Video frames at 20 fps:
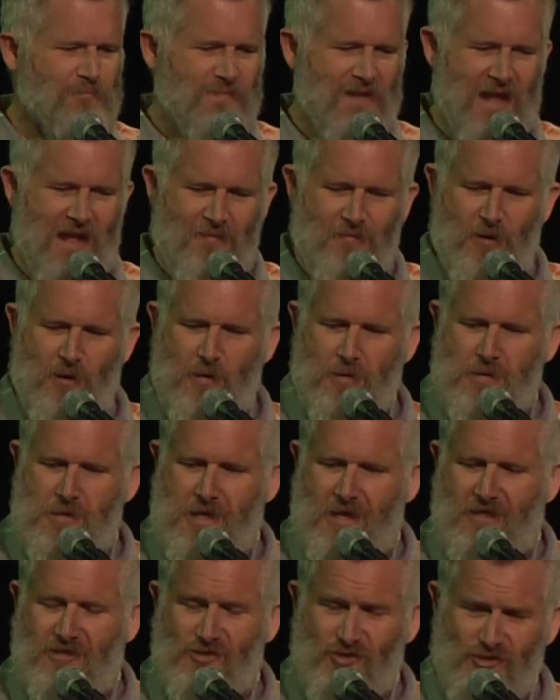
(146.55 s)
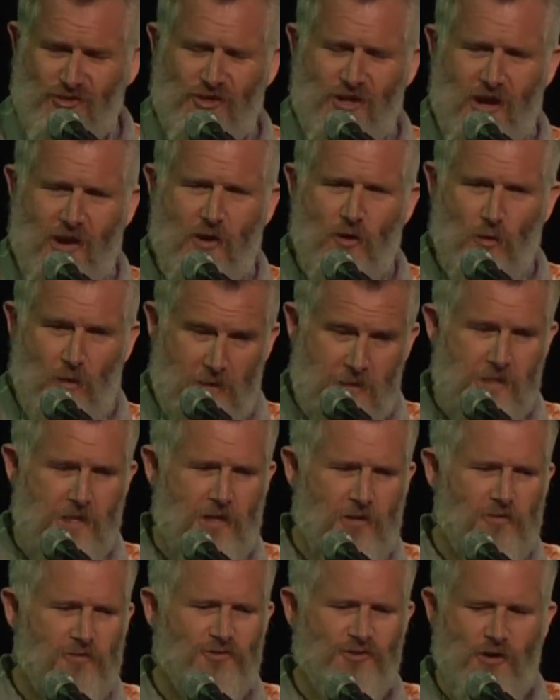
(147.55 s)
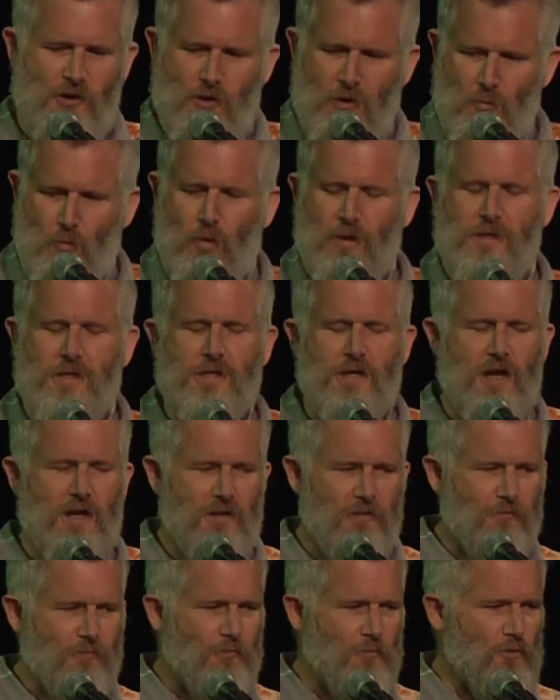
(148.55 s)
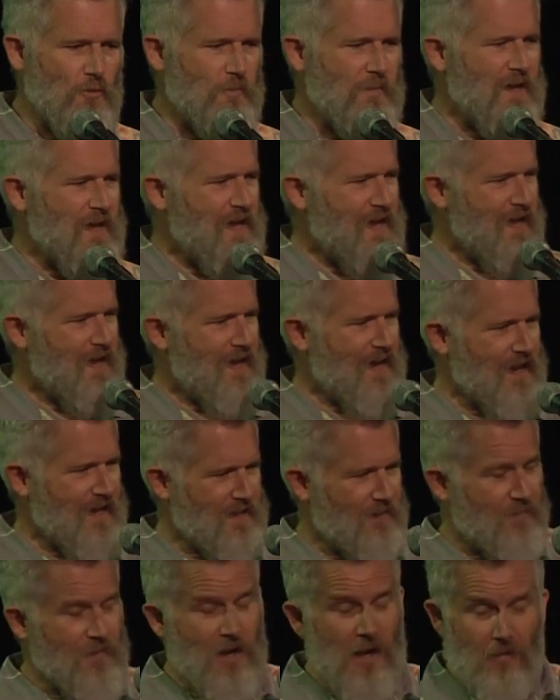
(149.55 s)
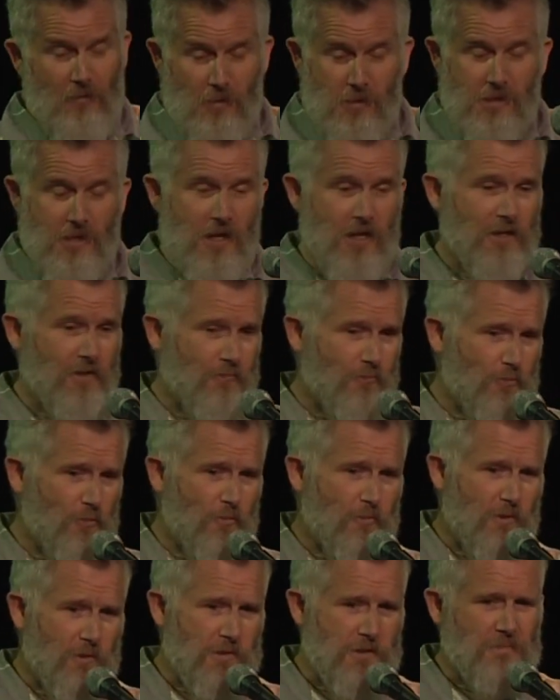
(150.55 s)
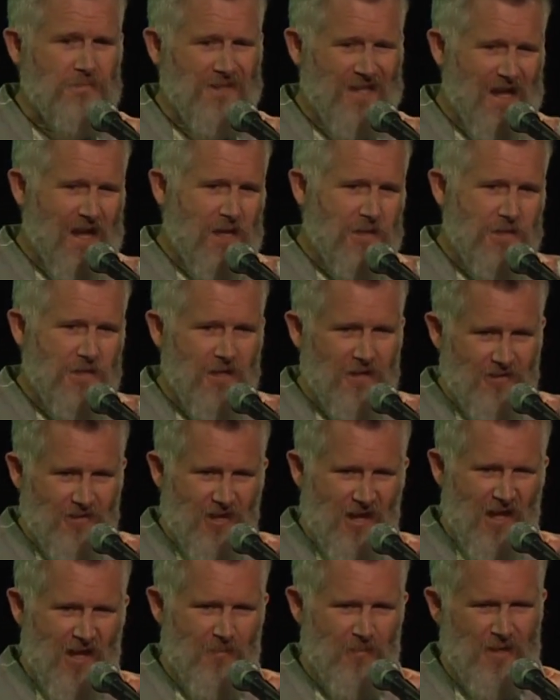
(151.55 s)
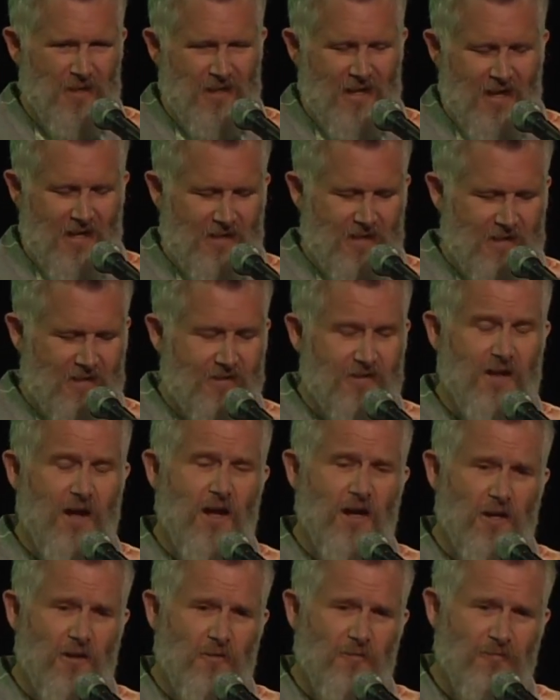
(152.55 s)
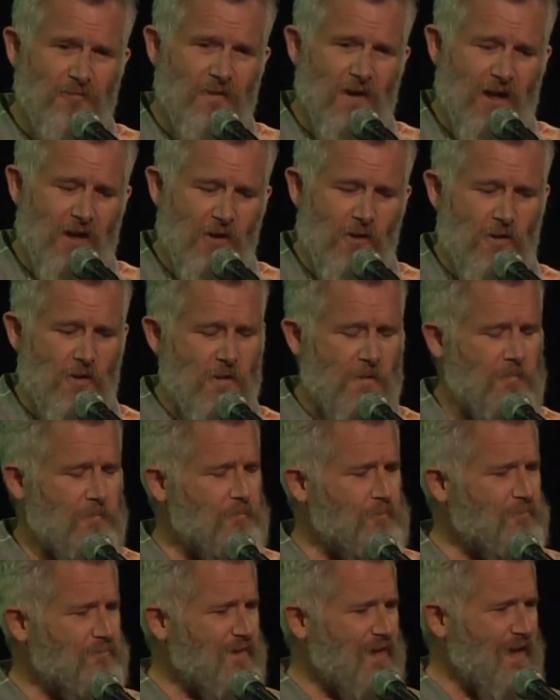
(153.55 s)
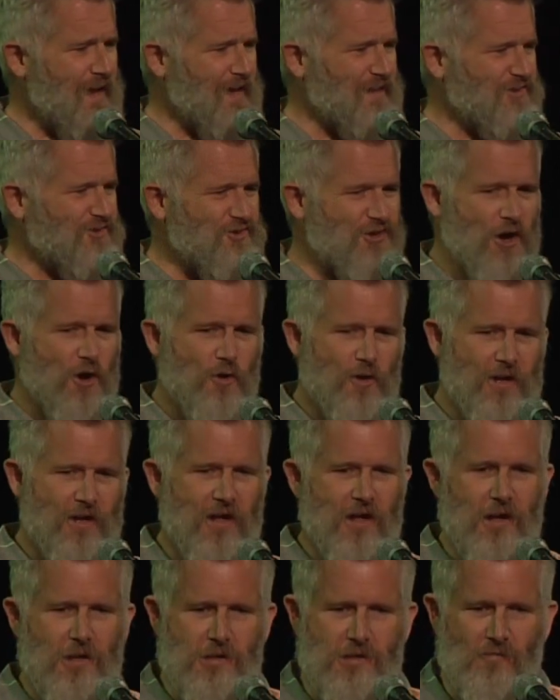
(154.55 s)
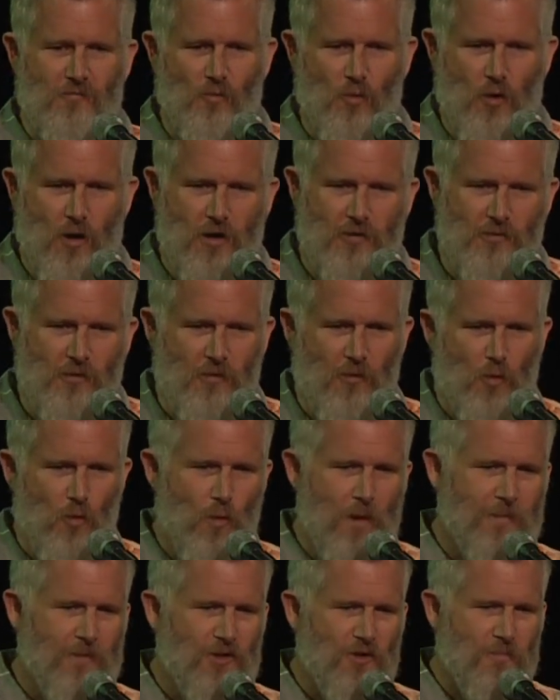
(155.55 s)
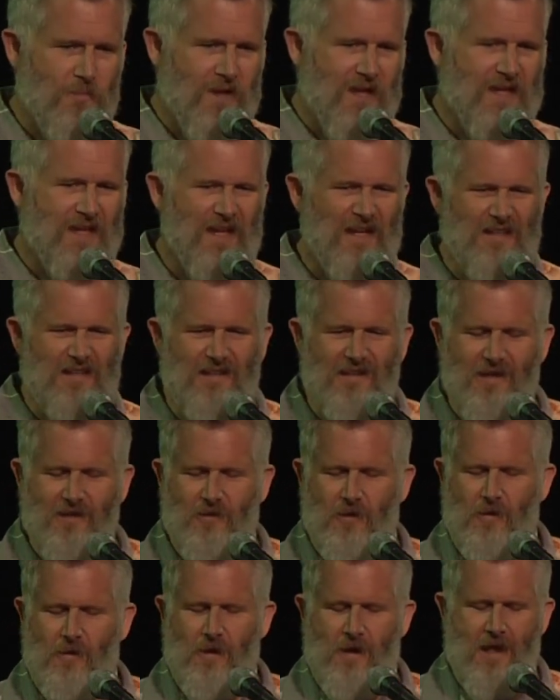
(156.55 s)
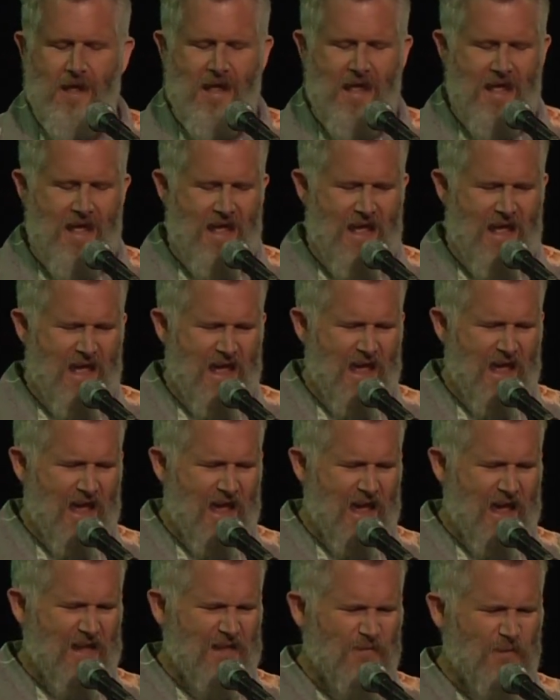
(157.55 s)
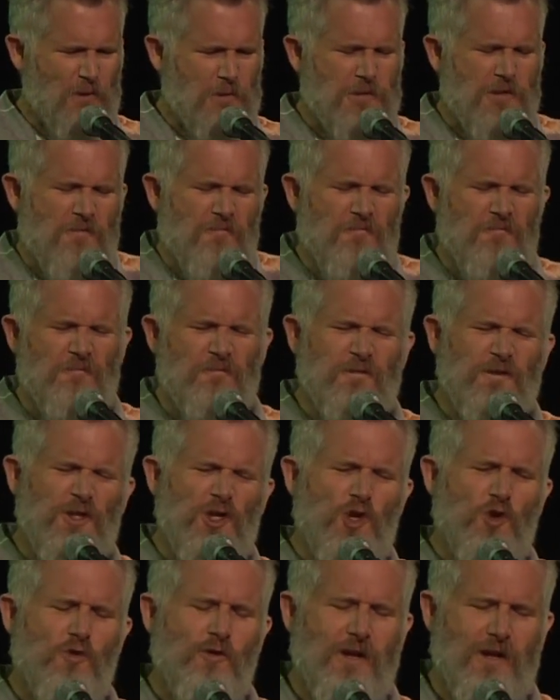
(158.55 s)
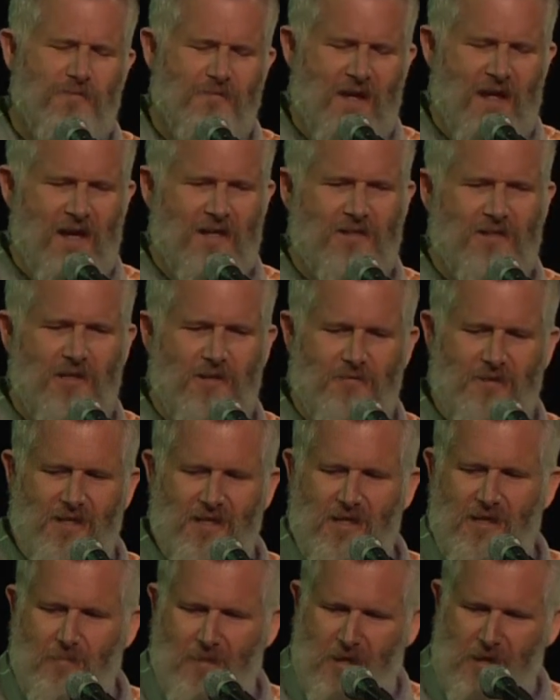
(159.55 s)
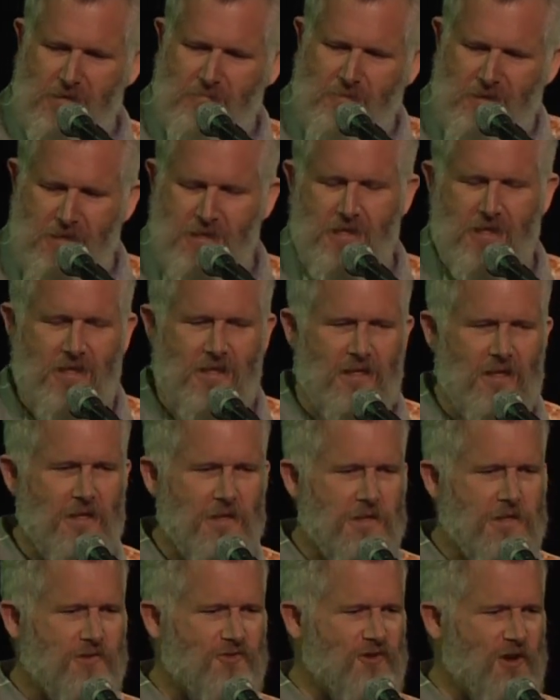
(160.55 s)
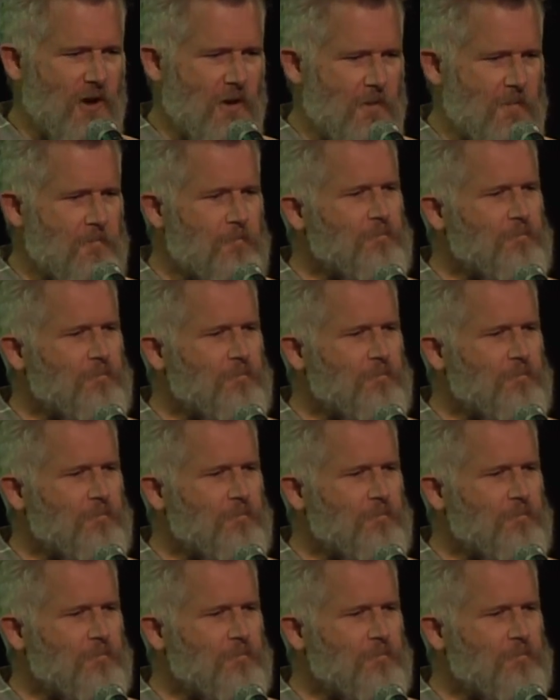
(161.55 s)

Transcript: And there is a chair, a single chair on one side of the room, and at the other side of the room there's a plastic table and a dung fire and jerry cans of water, and the women are making dinner. And there's a flurry of activity. He makes me sit in his chair.